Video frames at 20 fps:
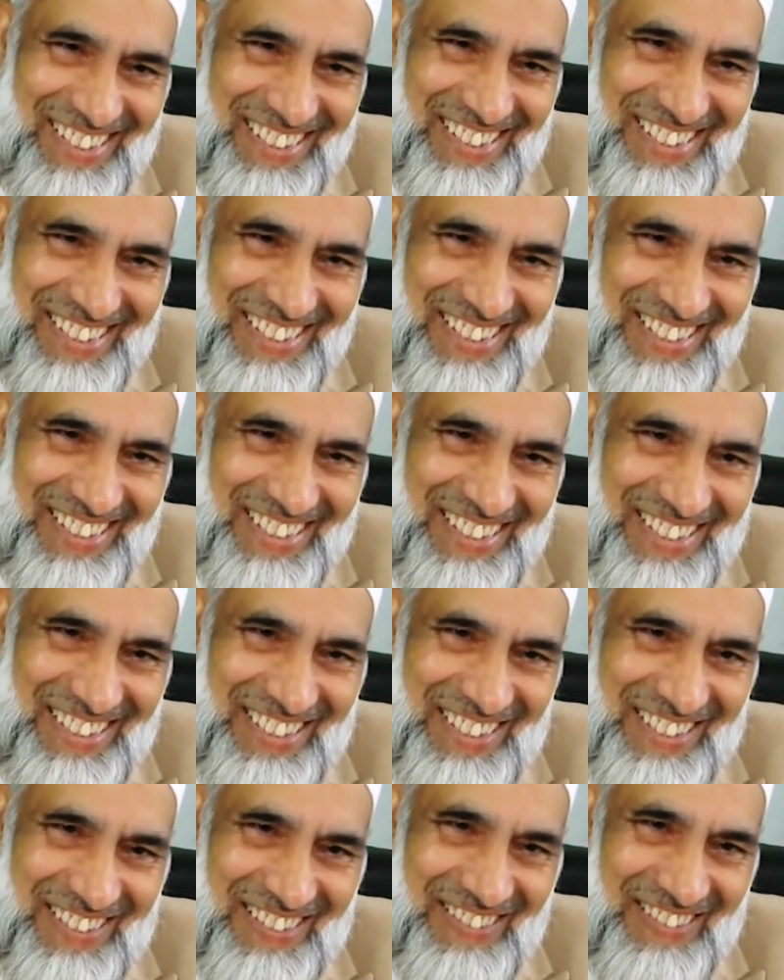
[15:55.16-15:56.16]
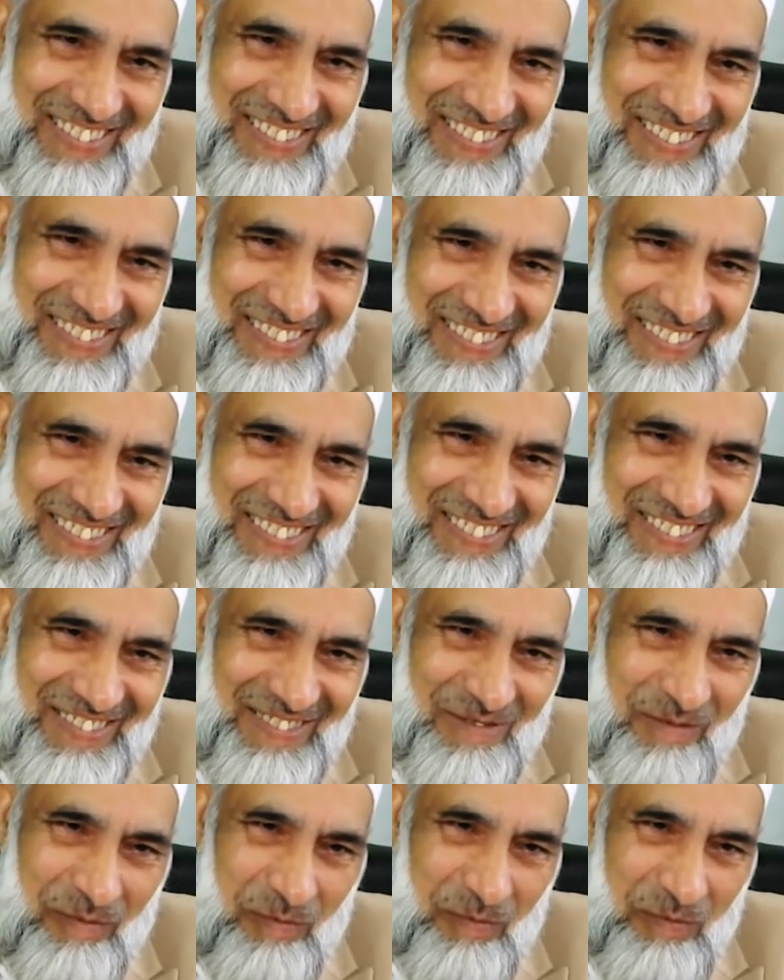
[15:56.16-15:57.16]

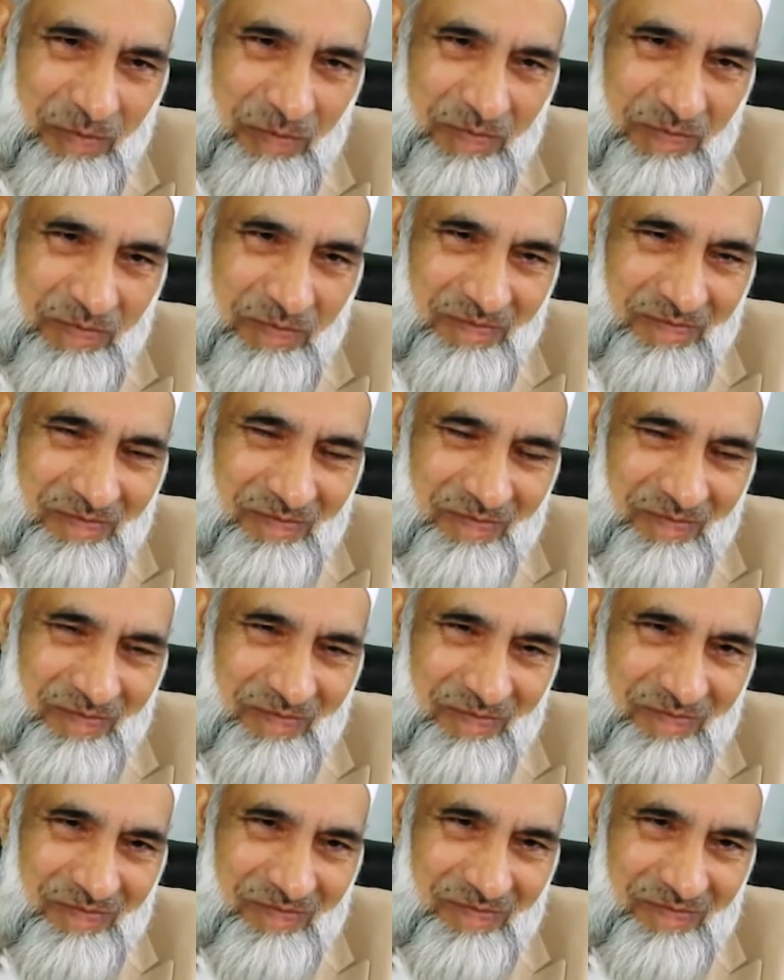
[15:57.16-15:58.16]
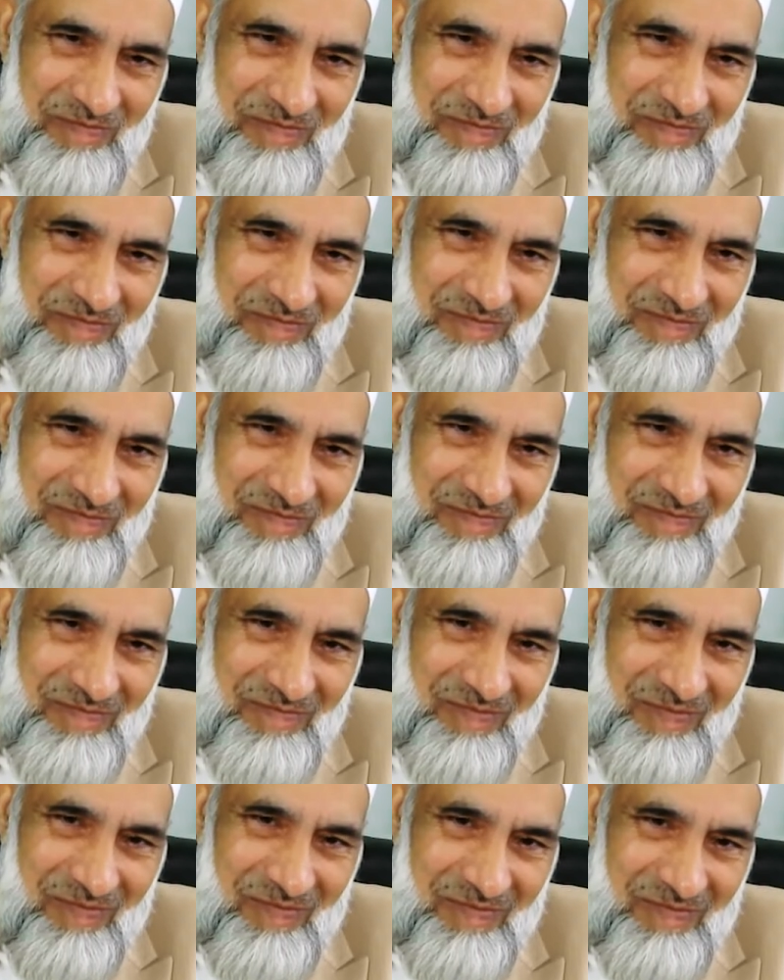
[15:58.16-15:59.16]

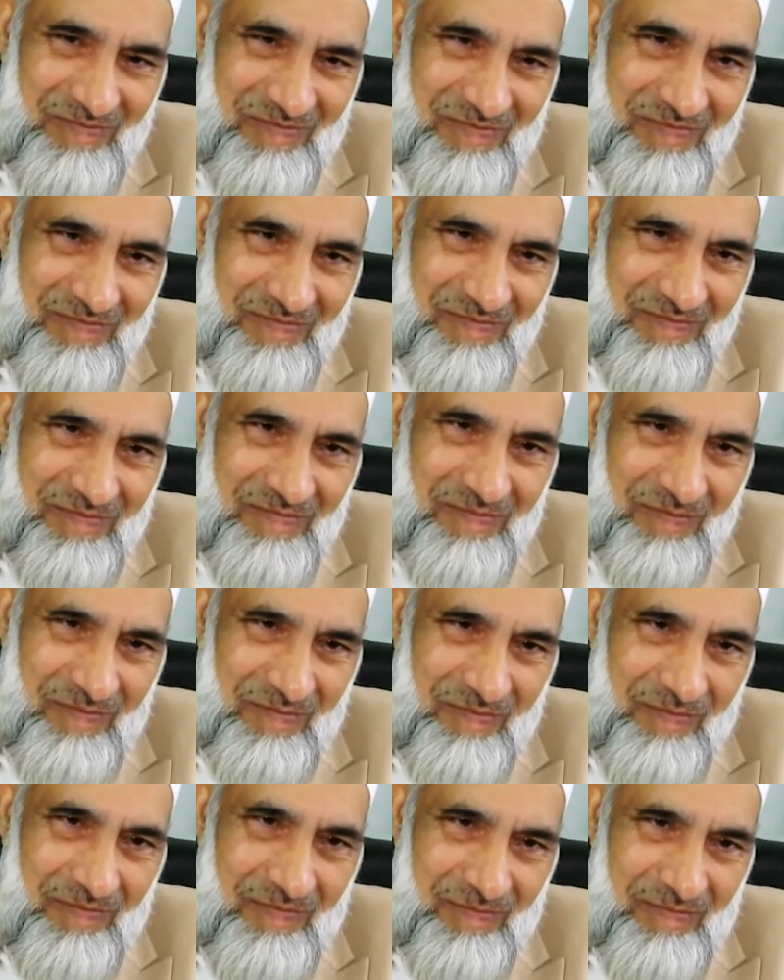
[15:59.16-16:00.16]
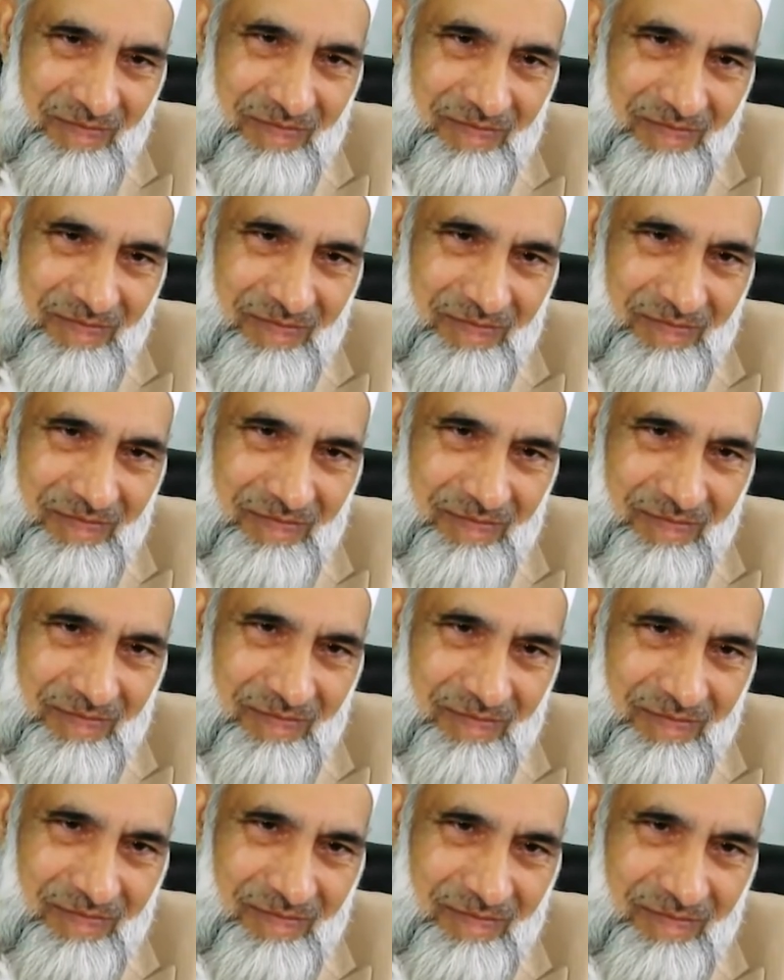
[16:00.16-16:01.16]

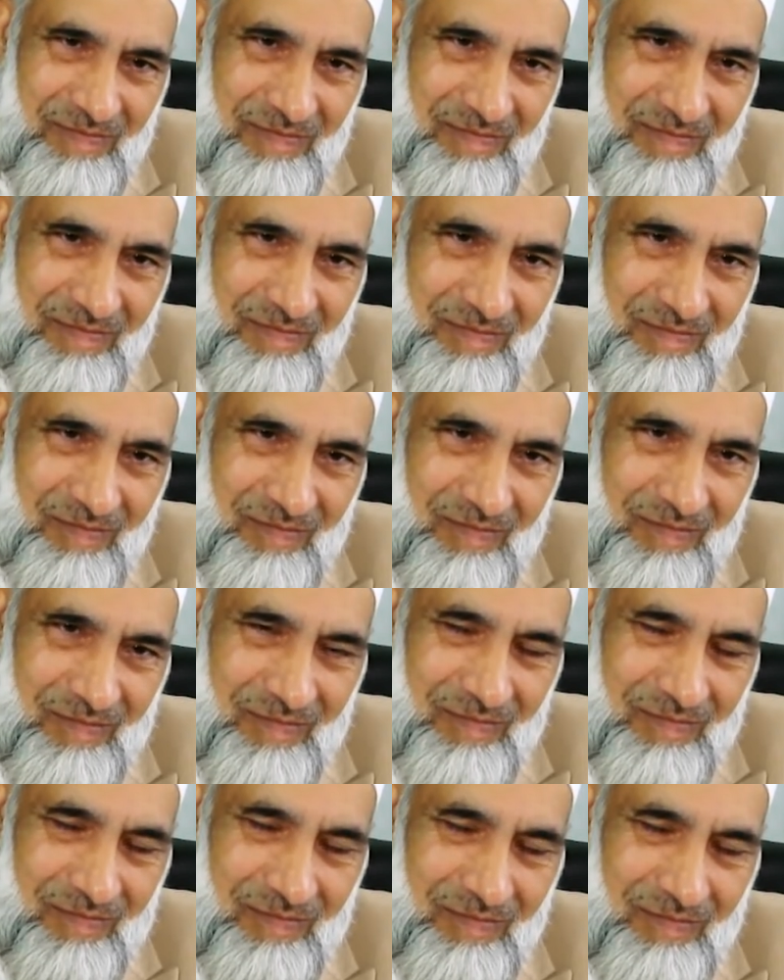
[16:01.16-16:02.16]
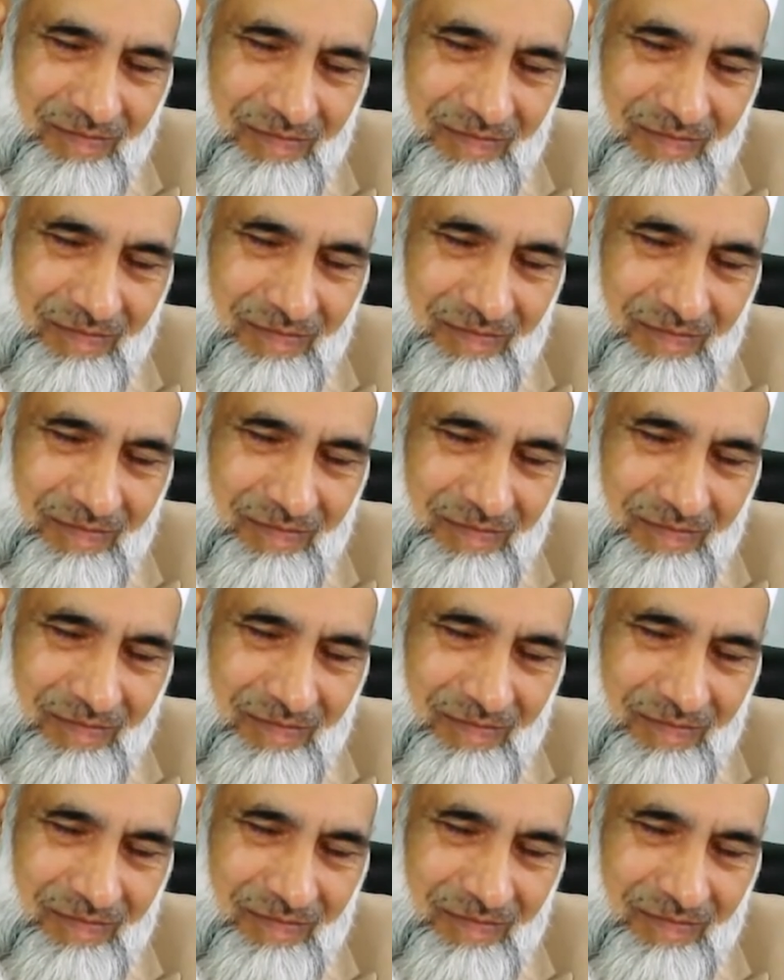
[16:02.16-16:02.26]
[no speech]